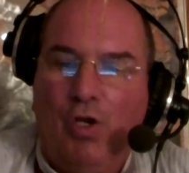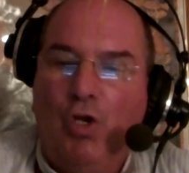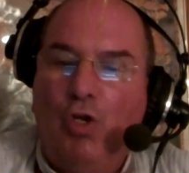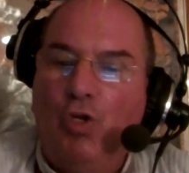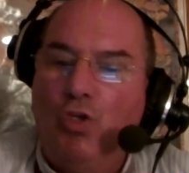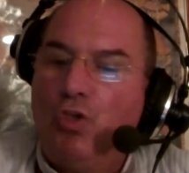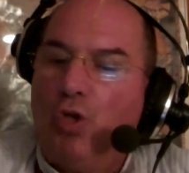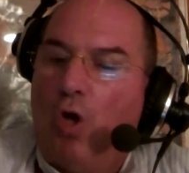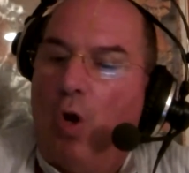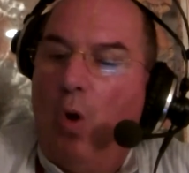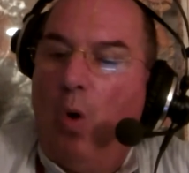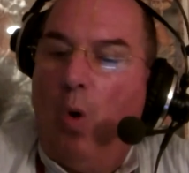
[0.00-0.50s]

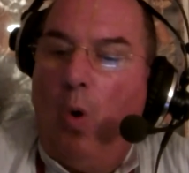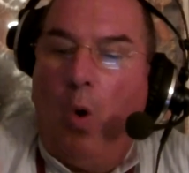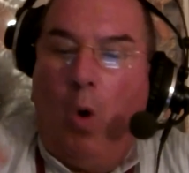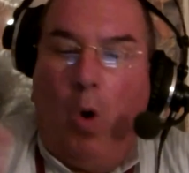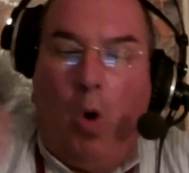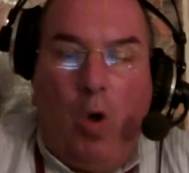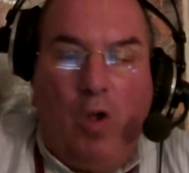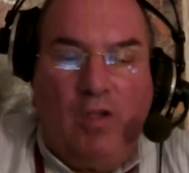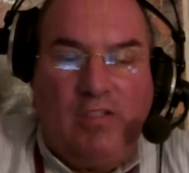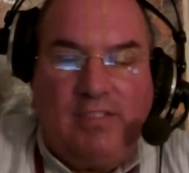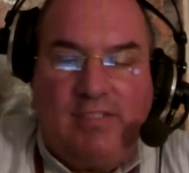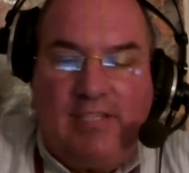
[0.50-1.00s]
So
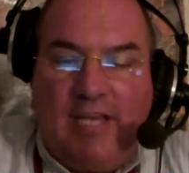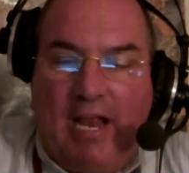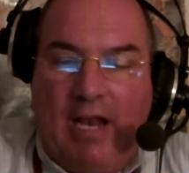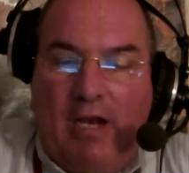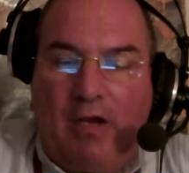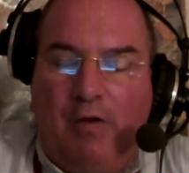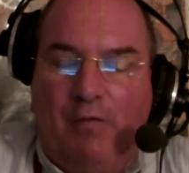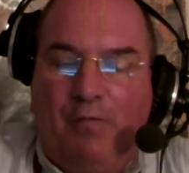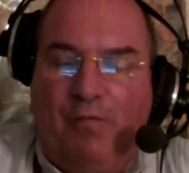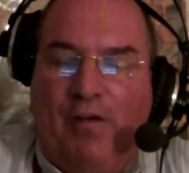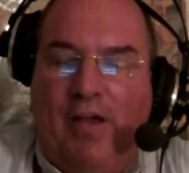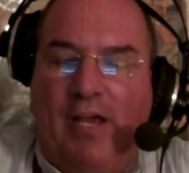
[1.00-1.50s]
all
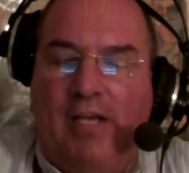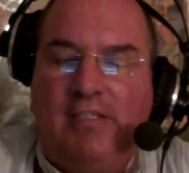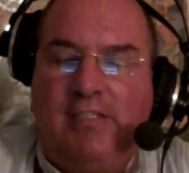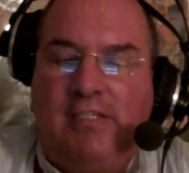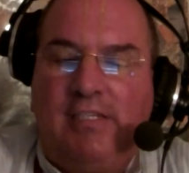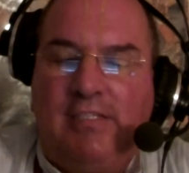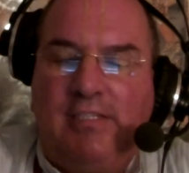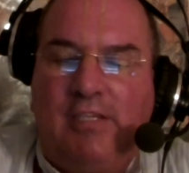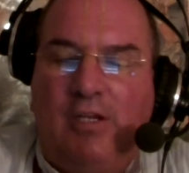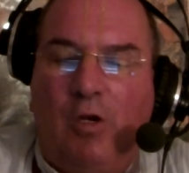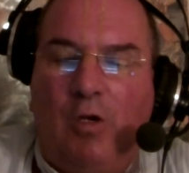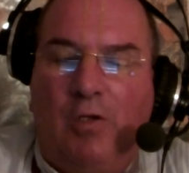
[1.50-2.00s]

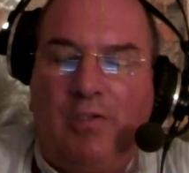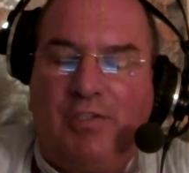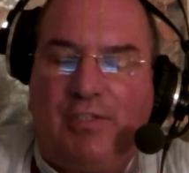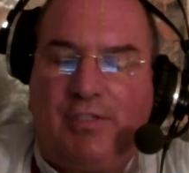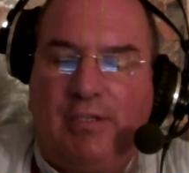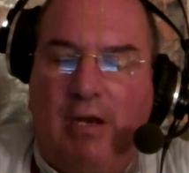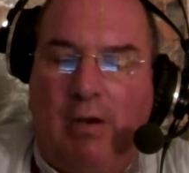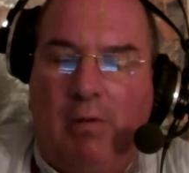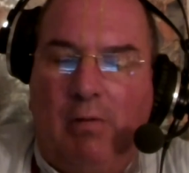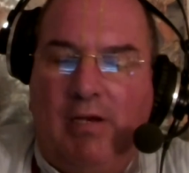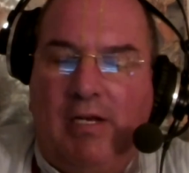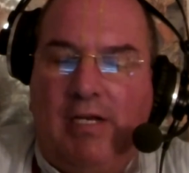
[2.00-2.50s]
sacrifices and
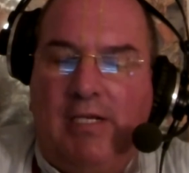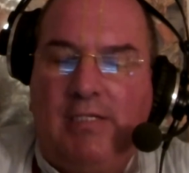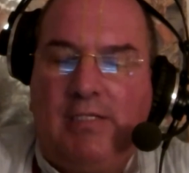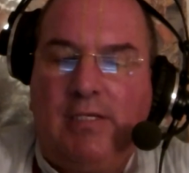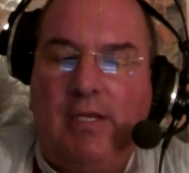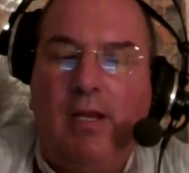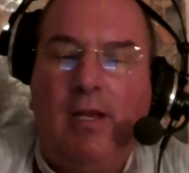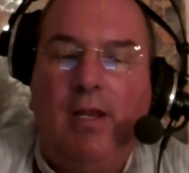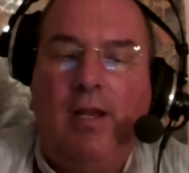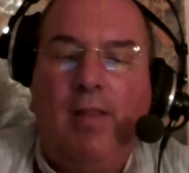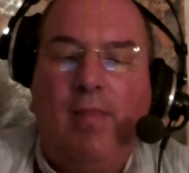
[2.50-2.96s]
austerities